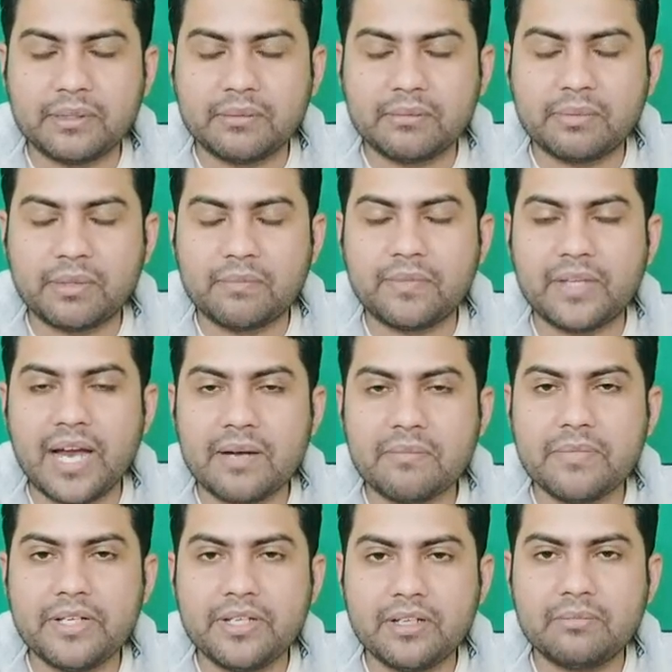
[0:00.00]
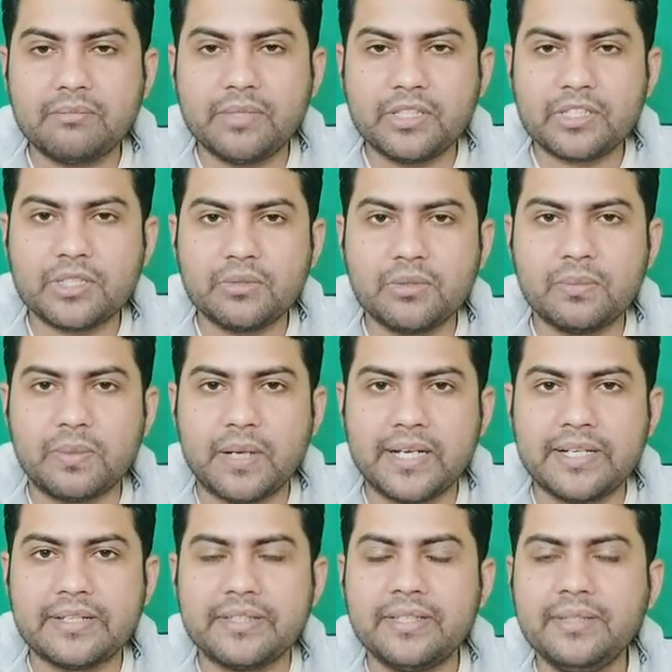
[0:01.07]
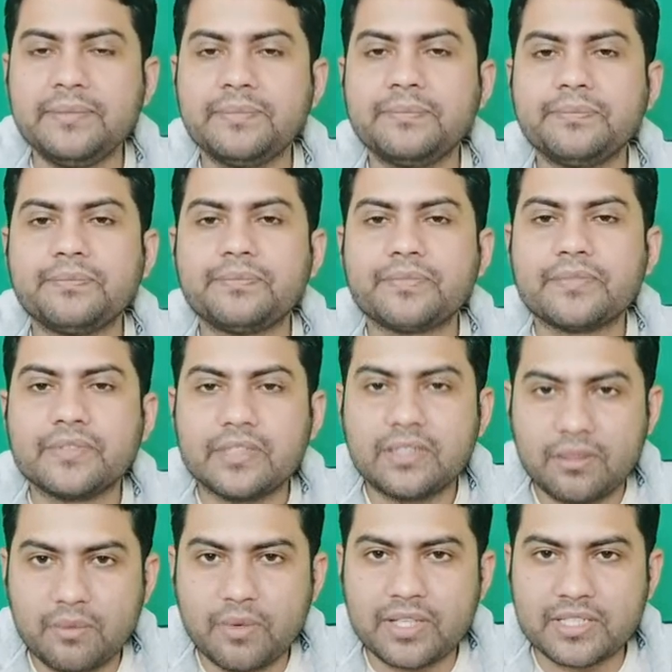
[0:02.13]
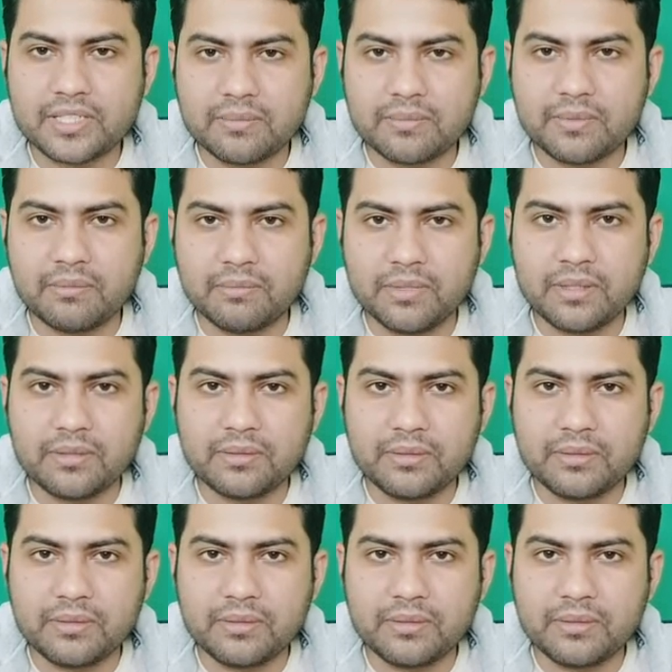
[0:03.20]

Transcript: from the admin numbers, you will find the WhatsApp number.